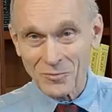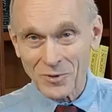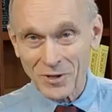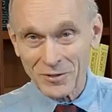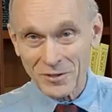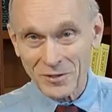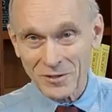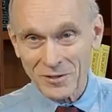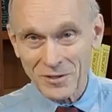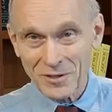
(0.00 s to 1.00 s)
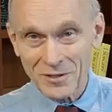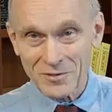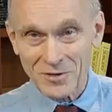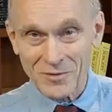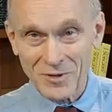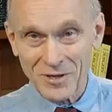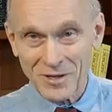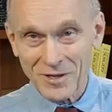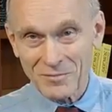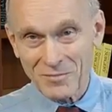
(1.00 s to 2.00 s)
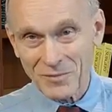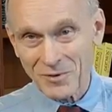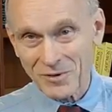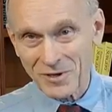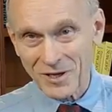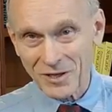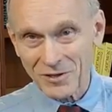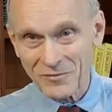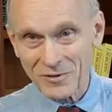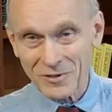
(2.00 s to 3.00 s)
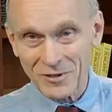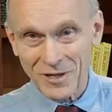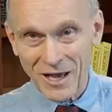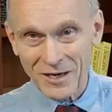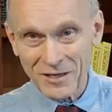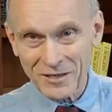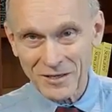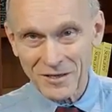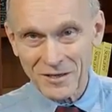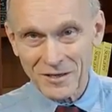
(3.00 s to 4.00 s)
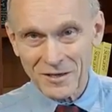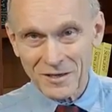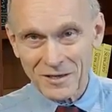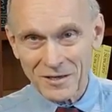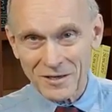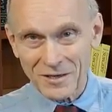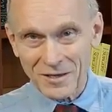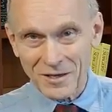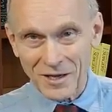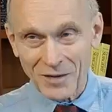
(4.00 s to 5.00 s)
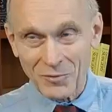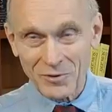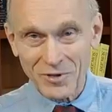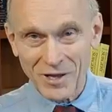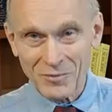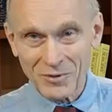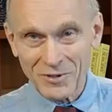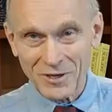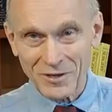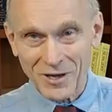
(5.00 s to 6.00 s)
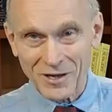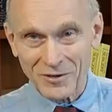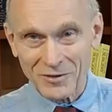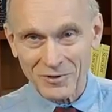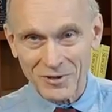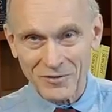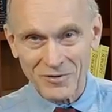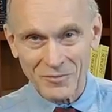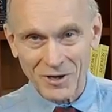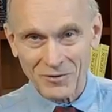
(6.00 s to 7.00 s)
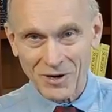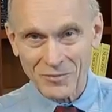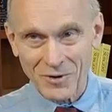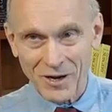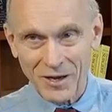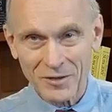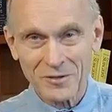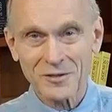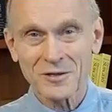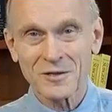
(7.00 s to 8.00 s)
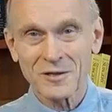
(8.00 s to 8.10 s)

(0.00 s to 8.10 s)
Opeltz, Jeremy, members and guests of the Society, I'm both humbled and honored to receive the Medawar Prize.